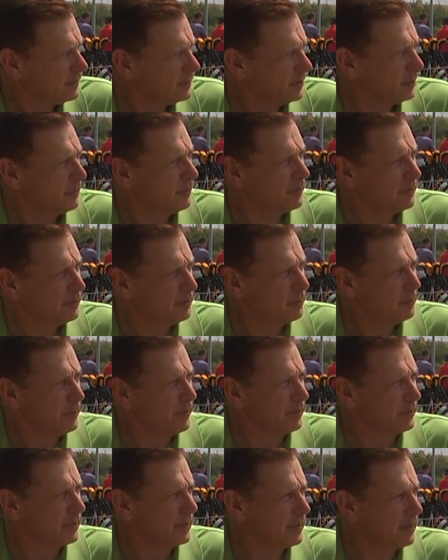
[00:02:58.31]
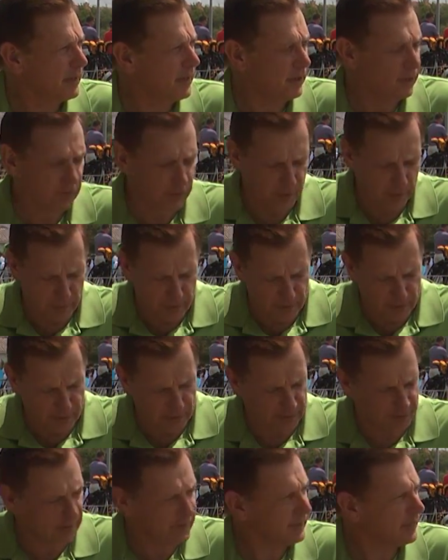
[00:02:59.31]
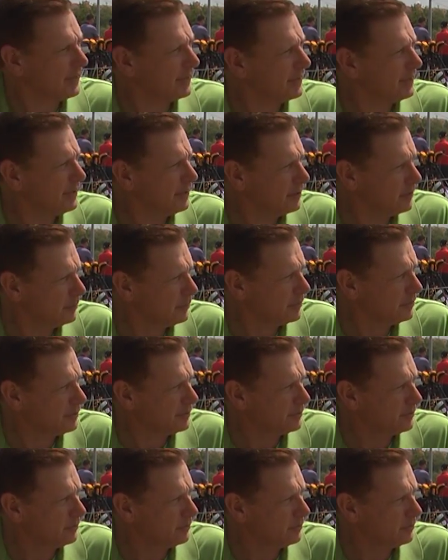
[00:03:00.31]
Tell me a little about counterbalancing on the Elements